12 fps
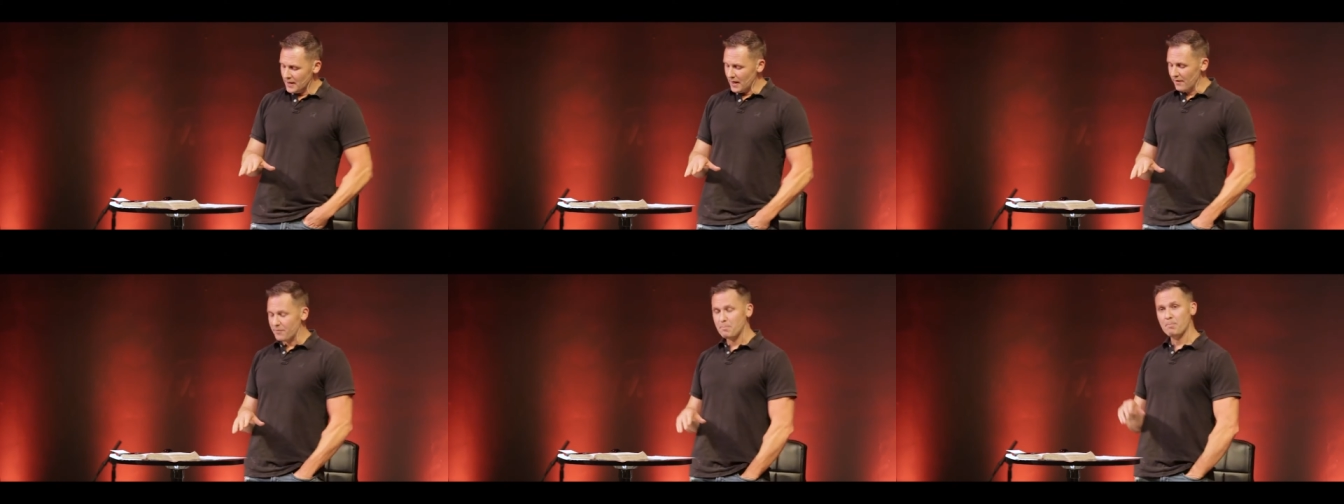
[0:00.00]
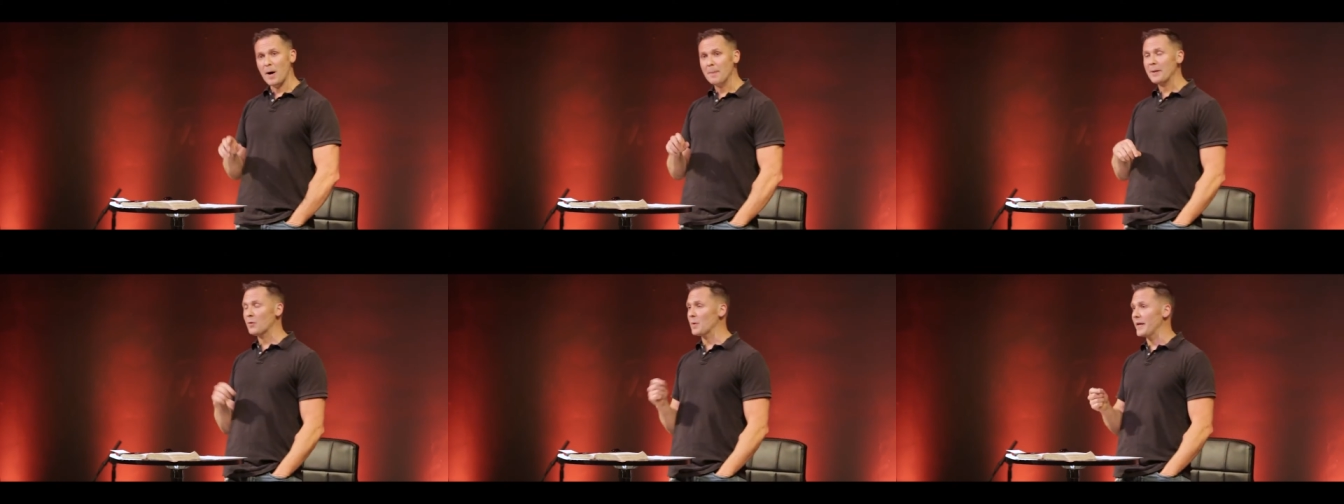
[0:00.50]
of
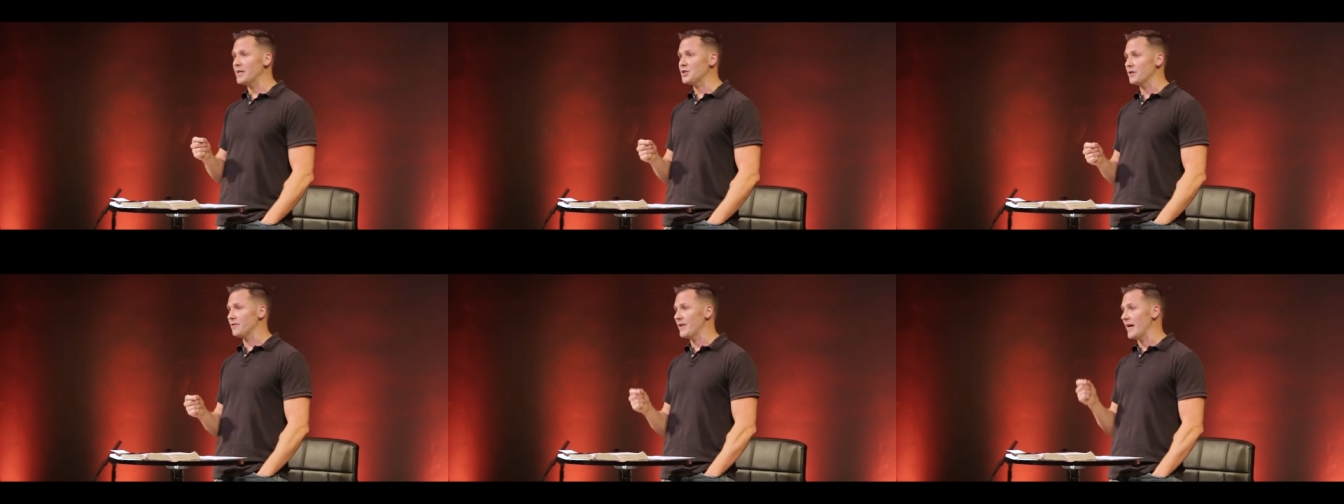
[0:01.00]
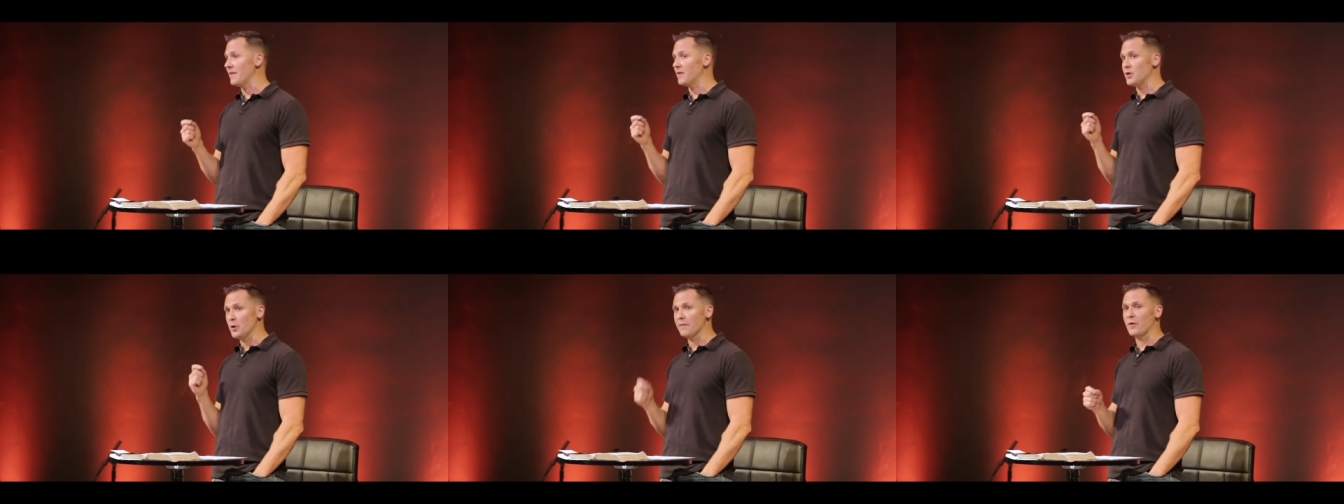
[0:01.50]
public relations at the
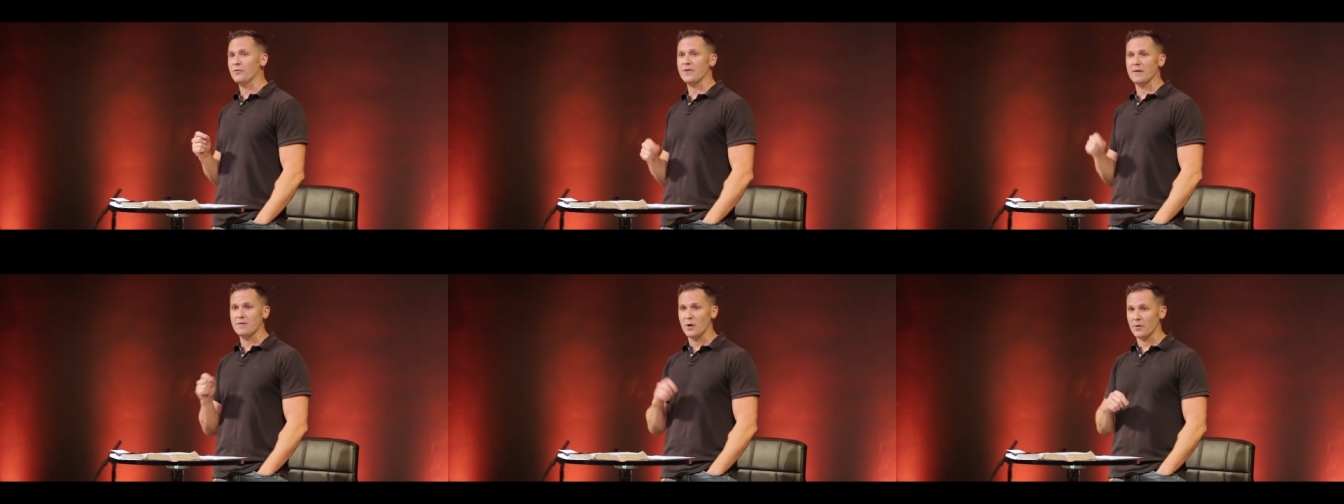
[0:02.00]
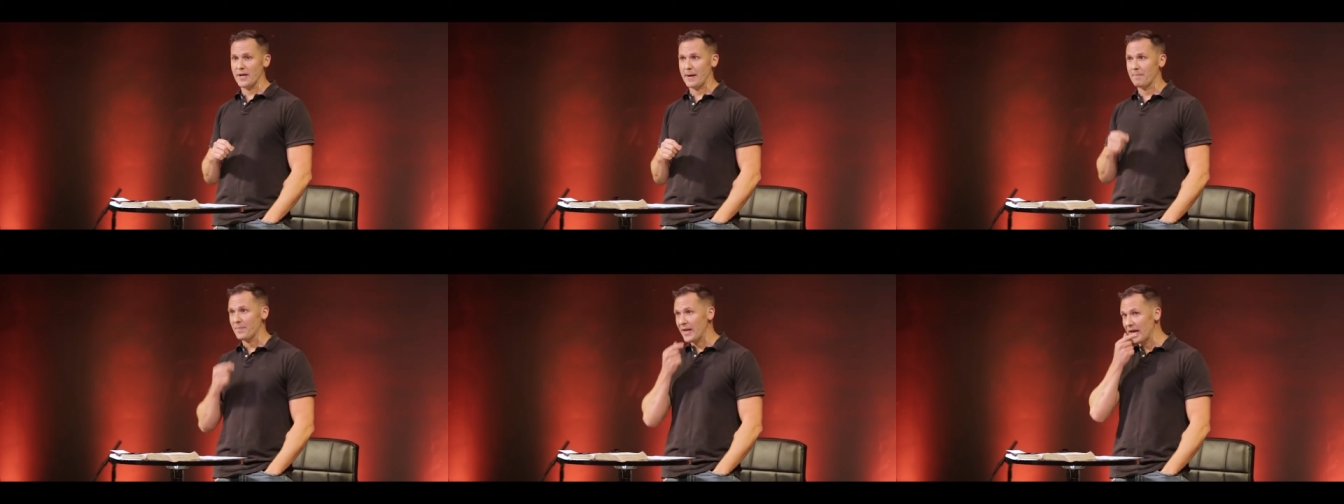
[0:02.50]
University of Notre
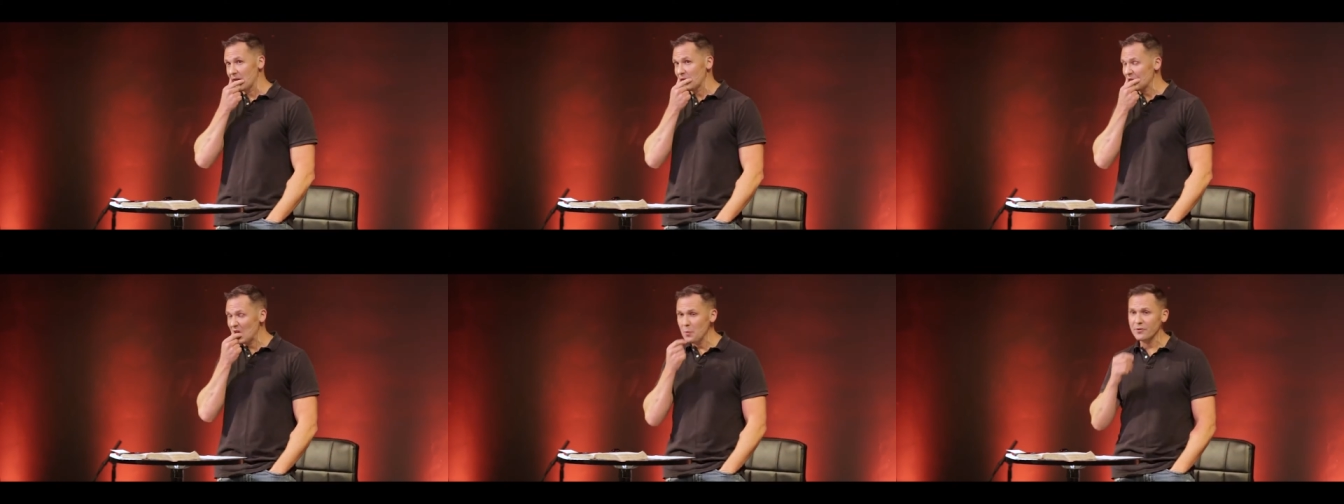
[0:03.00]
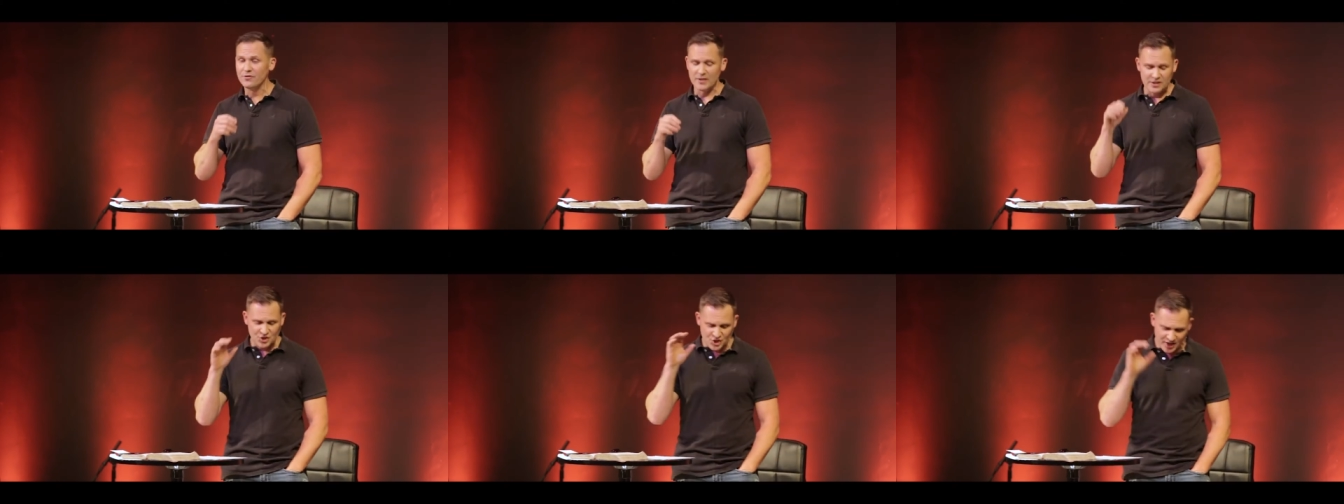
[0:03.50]
Dame. And he was his